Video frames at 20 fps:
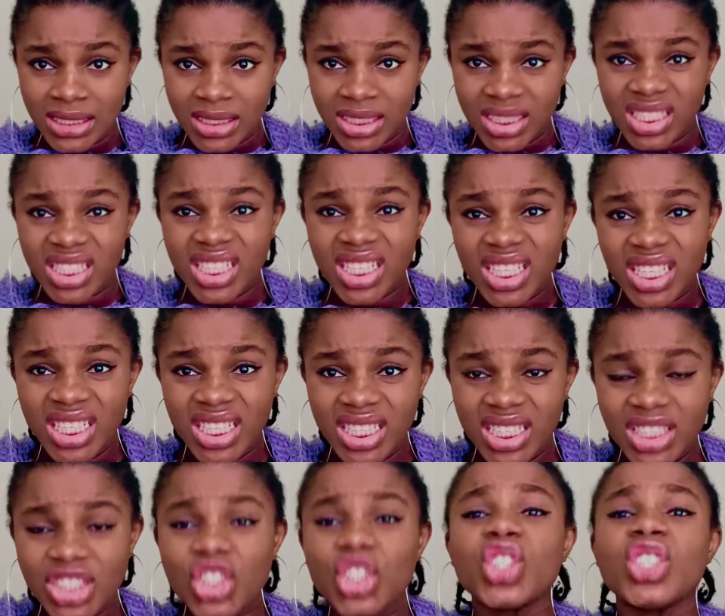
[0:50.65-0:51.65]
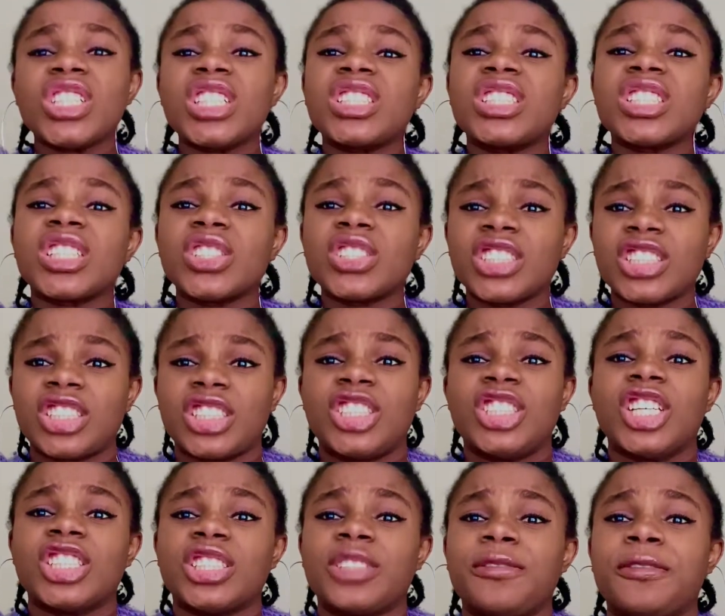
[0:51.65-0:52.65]
Uh, you need to go to the
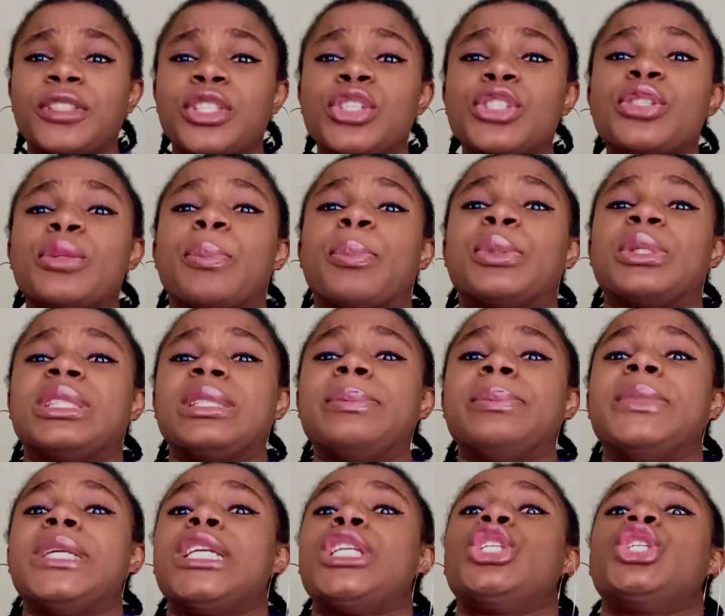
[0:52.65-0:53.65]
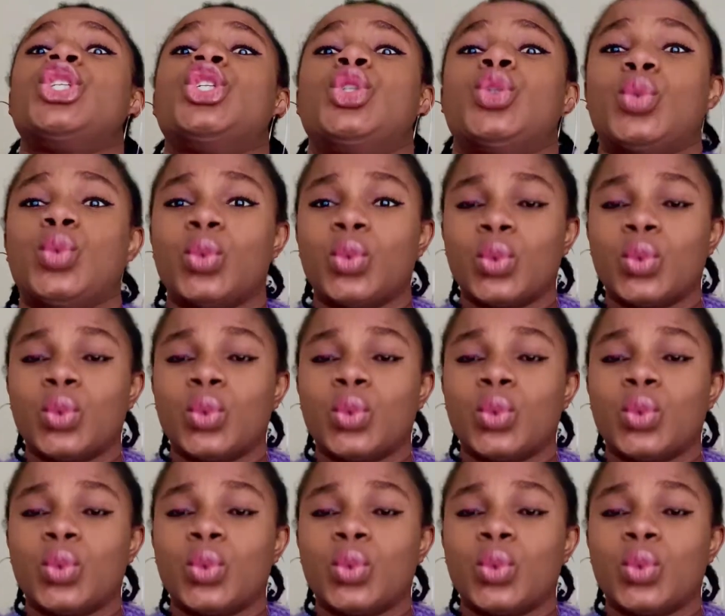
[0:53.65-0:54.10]
doctor for not supporting me. You.